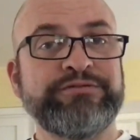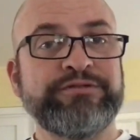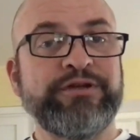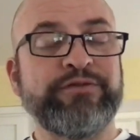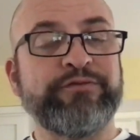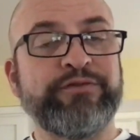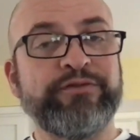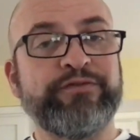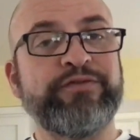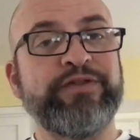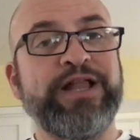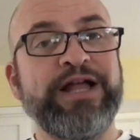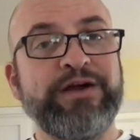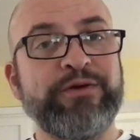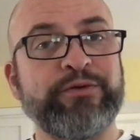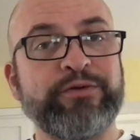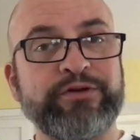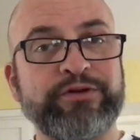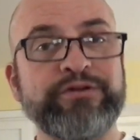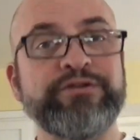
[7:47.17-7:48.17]
of the
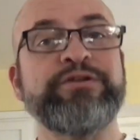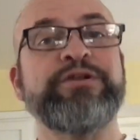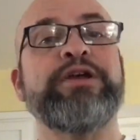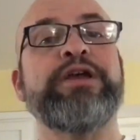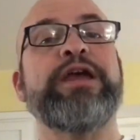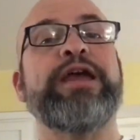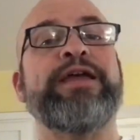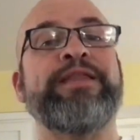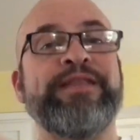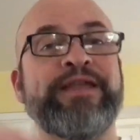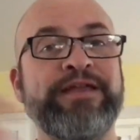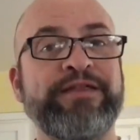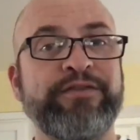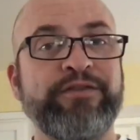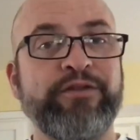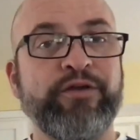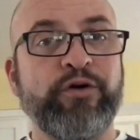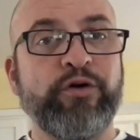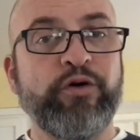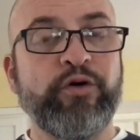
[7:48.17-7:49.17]
flour, and
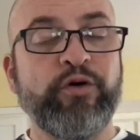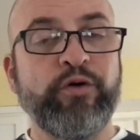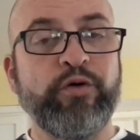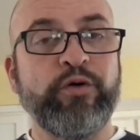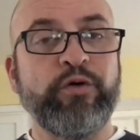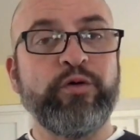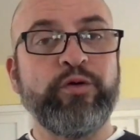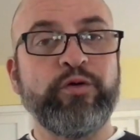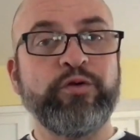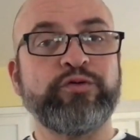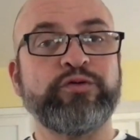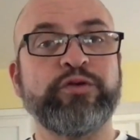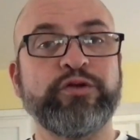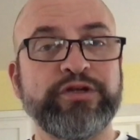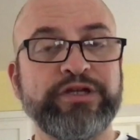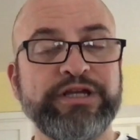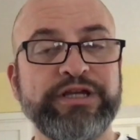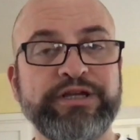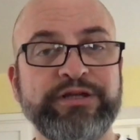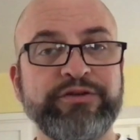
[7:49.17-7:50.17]
then the whole
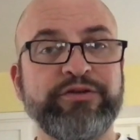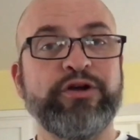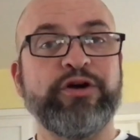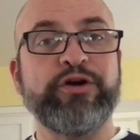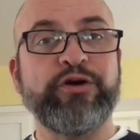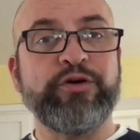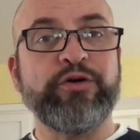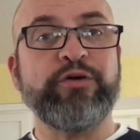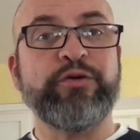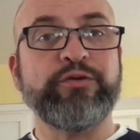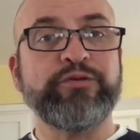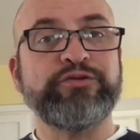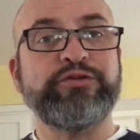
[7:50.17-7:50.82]
cookie dough